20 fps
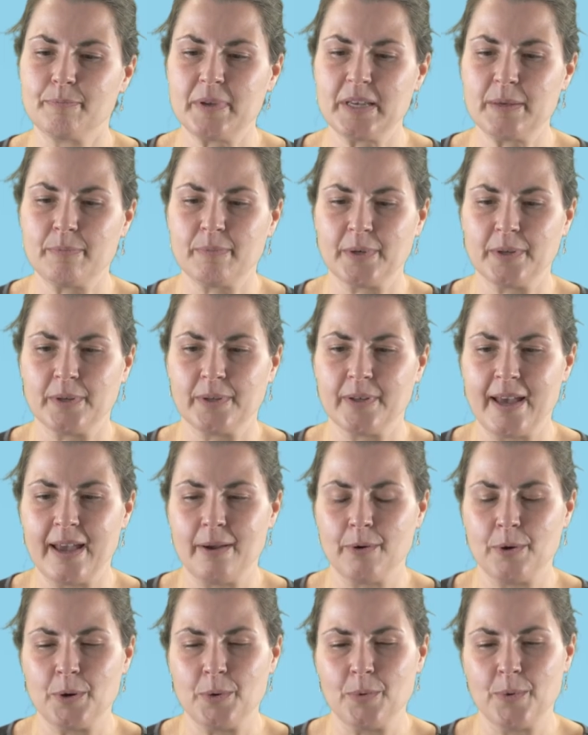people
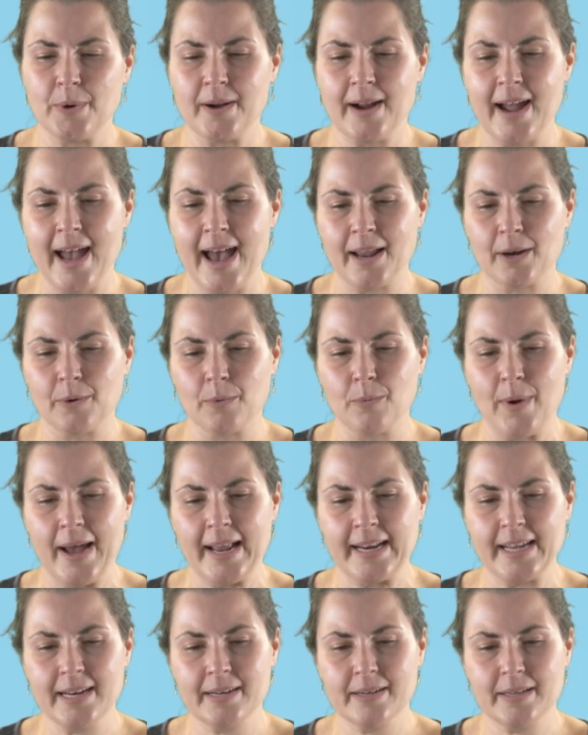who were at a
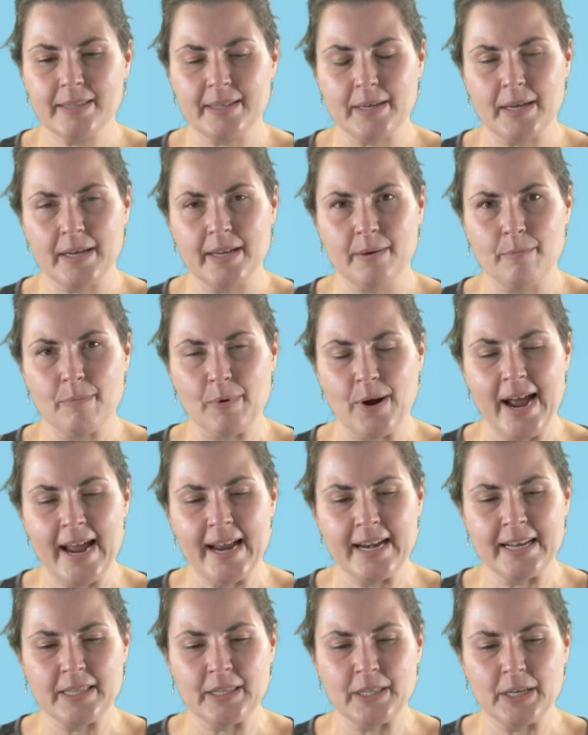wedding, the
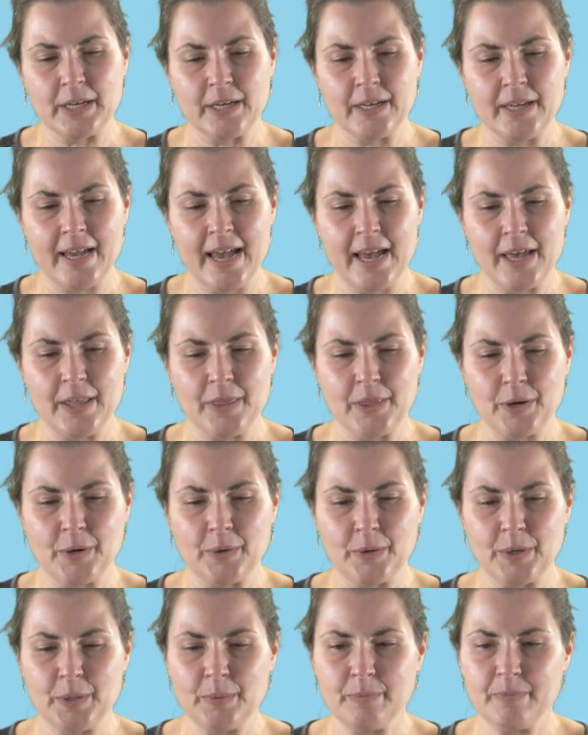bride and the and the
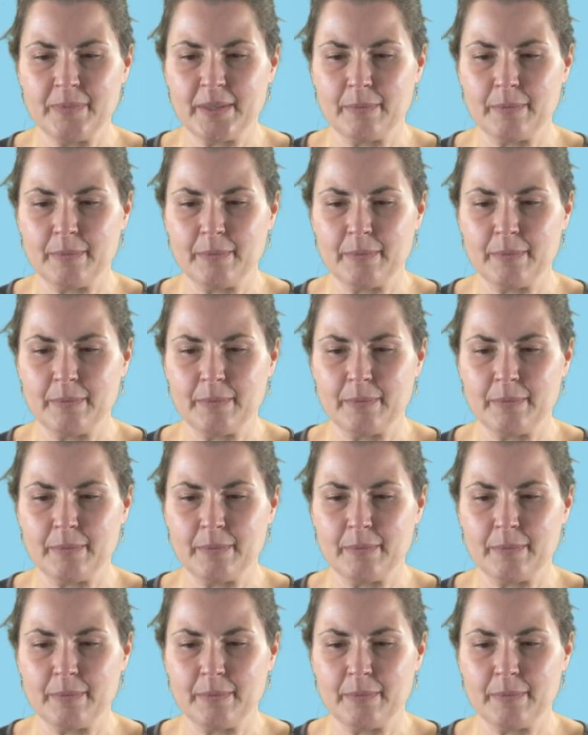groom,